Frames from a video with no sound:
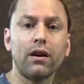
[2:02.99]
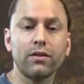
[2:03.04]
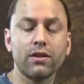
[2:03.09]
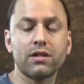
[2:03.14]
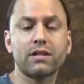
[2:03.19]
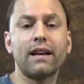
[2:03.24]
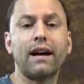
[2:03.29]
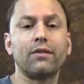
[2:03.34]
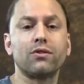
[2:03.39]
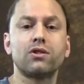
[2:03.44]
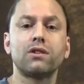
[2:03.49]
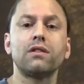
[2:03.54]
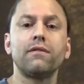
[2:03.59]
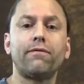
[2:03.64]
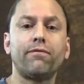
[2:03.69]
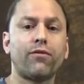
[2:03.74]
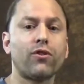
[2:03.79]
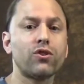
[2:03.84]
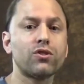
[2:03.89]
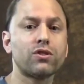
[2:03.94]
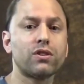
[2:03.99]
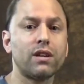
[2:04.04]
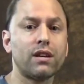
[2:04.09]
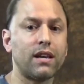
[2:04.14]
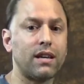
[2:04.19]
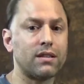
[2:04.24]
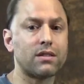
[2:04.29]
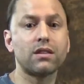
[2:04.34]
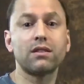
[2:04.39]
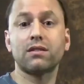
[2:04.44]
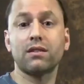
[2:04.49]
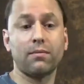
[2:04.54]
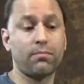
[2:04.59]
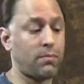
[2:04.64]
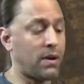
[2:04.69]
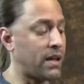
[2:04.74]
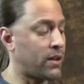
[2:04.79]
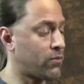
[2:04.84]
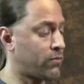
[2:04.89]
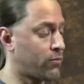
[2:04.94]
all this down. So the first thing is
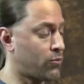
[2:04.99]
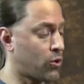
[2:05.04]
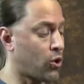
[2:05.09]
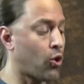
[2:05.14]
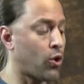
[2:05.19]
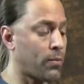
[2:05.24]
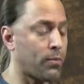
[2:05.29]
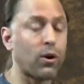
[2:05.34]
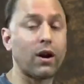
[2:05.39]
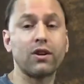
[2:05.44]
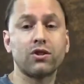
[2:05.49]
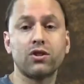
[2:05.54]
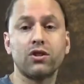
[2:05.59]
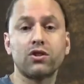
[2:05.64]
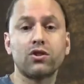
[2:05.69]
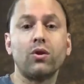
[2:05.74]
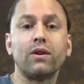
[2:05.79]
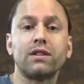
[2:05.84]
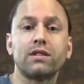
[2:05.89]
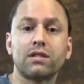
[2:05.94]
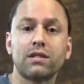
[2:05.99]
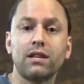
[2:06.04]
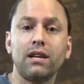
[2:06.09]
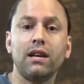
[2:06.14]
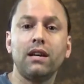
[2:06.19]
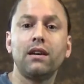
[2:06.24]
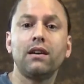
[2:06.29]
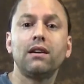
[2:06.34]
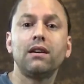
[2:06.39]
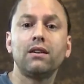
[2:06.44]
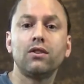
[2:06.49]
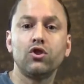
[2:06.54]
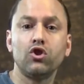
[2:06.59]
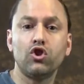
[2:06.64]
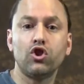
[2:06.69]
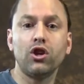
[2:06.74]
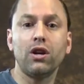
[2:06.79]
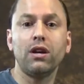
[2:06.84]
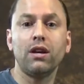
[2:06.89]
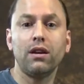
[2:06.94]
my chord progression is going C,
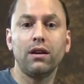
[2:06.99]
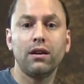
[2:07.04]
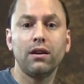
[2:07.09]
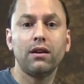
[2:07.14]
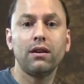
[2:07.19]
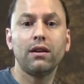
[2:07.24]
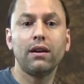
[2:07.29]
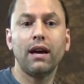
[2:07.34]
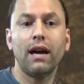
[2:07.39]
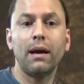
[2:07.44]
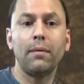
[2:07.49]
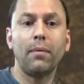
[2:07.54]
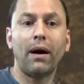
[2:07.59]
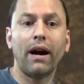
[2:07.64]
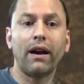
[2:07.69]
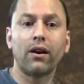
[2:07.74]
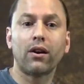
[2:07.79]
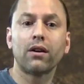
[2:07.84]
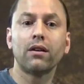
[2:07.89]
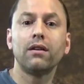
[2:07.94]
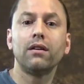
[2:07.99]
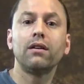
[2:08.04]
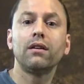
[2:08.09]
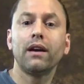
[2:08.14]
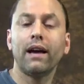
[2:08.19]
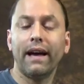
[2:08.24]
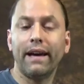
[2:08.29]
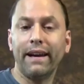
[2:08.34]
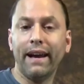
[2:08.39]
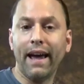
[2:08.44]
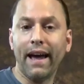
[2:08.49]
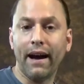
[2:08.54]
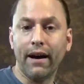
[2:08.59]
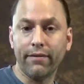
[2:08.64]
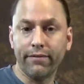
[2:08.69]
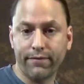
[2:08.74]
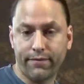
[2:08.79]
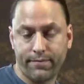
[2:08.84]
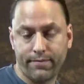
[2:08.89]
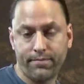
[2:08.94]
G, A minor, and
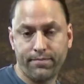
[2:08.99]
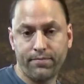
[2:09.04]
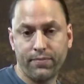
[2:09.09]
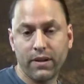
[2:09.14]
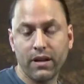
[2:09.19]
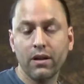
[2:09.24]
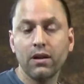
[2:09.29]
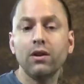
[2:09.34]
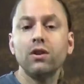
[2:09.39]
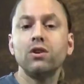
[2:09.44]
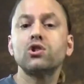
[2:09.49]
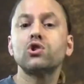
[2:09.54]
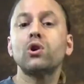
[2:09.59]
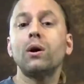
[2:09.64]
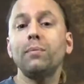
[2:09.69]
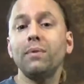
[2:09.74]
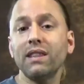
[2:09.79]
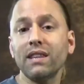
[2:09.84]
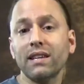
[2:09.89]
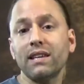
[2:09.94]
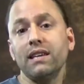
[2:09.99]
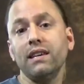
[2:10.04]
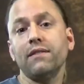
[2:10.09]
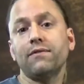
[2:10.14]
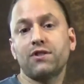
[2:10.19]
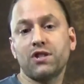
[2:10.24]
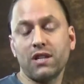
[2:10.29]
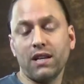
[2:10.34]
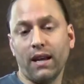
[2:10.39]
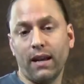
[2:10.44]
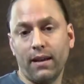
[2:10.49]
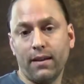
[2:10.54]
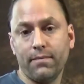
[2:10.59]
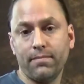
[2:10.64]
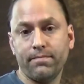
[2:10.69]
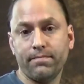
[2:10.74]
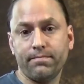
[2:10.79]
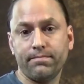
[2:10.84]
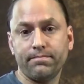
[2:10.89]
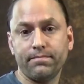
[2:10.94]
F. So I'm in the key of C,
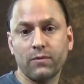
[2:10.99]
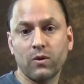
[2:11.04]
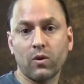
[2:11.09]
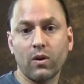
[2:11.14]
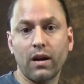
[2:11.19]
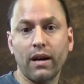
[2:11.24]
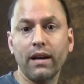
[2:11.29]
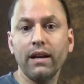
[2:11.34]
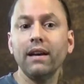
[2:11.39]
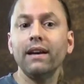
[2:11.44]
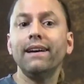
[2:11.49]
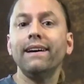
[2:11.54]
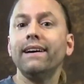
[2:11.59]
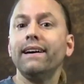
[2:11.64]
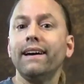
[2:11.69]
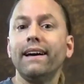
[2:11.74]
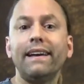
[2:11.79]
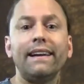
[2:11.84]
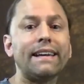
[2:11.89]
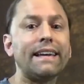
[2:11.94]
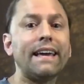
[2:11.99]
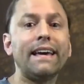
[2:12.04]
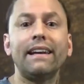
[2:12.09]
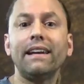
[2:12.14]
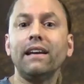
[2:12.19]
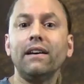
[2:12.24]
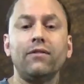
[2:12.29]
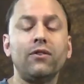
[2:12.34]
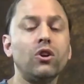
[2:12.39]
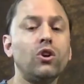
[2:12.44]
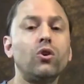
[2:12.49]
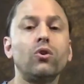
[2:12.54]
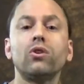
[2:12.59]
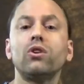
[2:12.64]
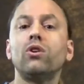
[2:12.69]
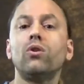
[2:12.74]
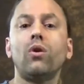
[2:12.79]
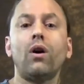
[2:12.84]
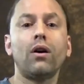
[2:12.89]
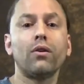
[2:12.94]
okay? And again, if you don't
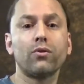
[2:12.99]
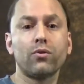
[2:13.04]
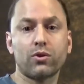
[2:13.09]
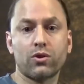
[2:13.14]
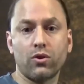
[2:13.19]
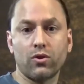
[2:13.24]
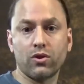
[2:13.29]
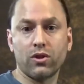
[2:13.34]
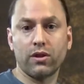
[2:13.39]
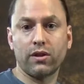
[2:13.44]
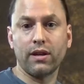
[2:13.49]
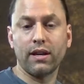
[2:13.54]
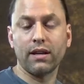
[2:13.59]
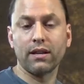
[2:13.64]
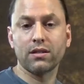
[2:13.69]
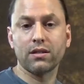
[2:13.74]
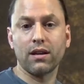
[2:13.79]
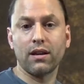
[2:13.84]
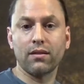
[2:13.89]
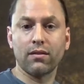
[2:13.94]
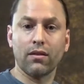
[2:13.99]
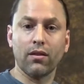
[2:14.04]
know all those sorts of things,